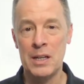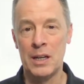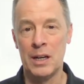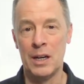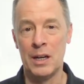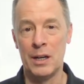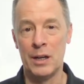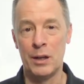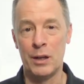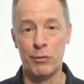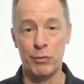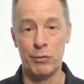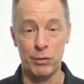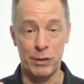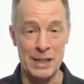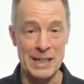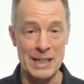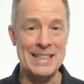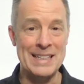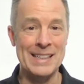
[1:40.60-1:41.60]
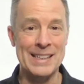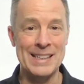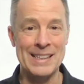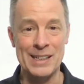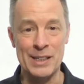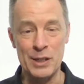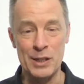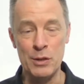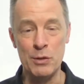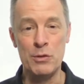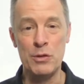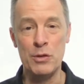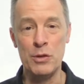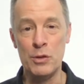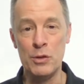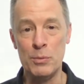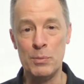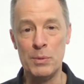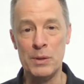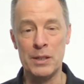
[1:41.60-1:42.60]
of LinkedIn and
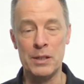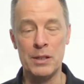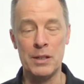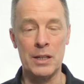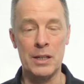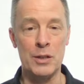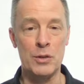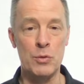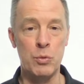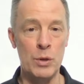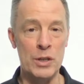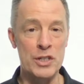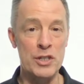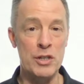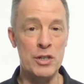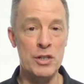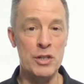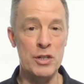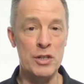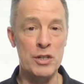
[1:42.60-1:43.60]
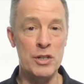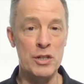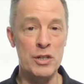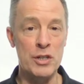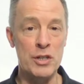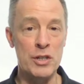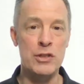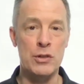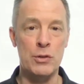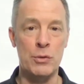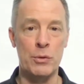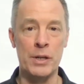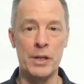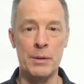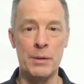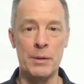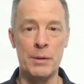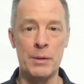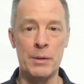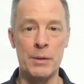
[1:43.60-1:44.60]
YouTube and Twitch live
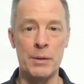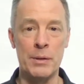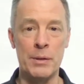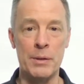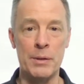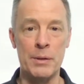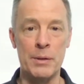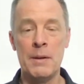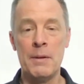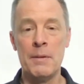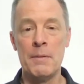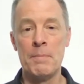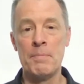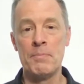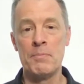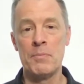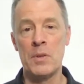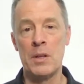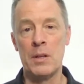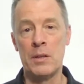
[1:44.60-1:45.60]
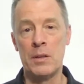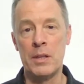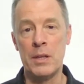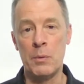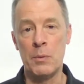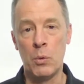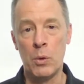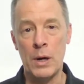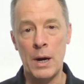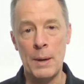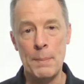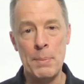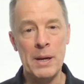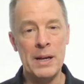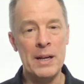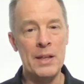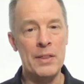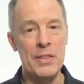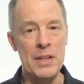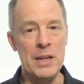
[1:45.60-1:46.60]
streams where I
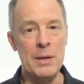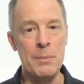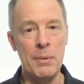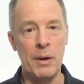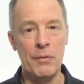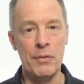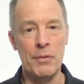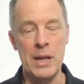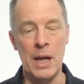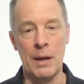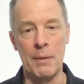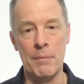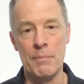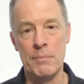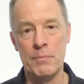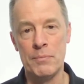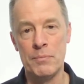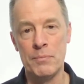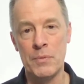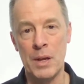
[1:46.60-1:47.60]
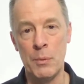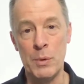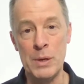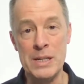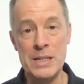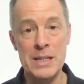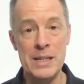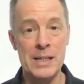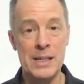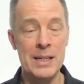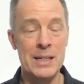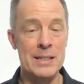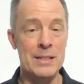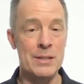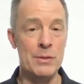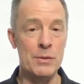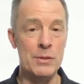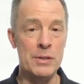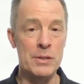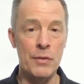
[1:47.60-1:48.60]
pick a theme every day and we dig
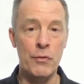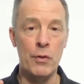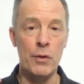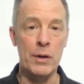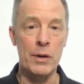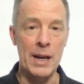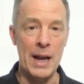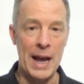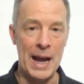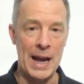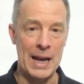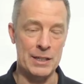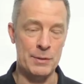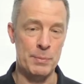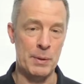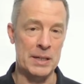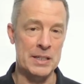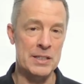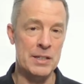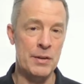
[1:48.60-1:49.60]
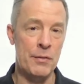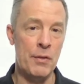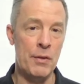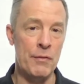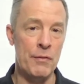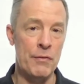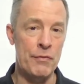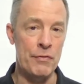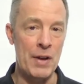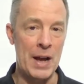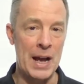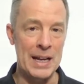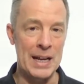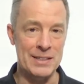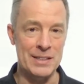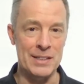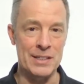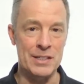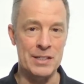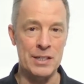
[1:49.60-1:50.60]
into different aspects, different
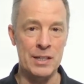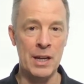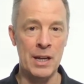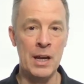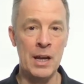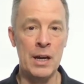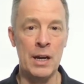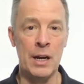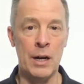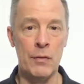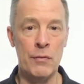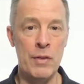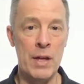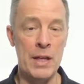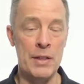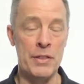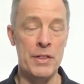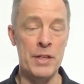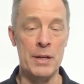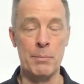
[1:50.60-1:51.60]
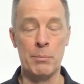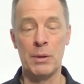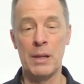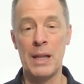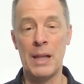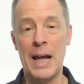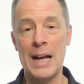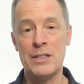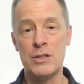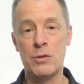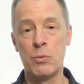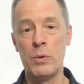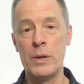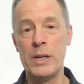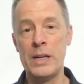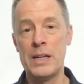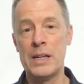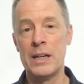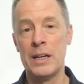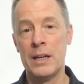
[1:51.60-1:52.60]
facets of that theme. Last
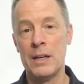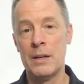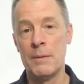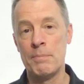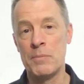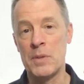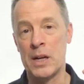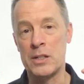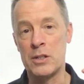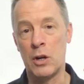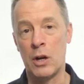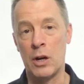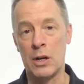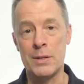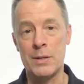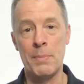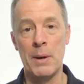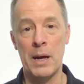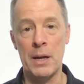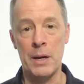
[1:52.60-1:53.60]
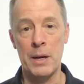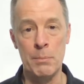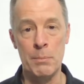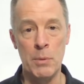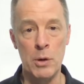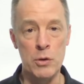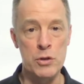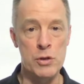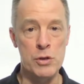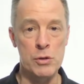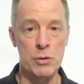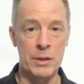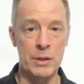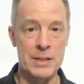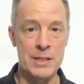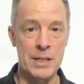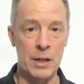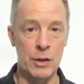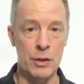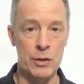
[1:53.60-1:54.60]
week, I talked about emotional
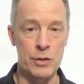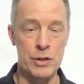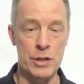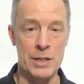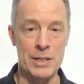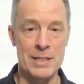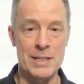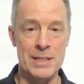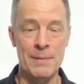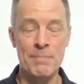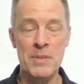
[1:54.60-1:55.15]
intelligence.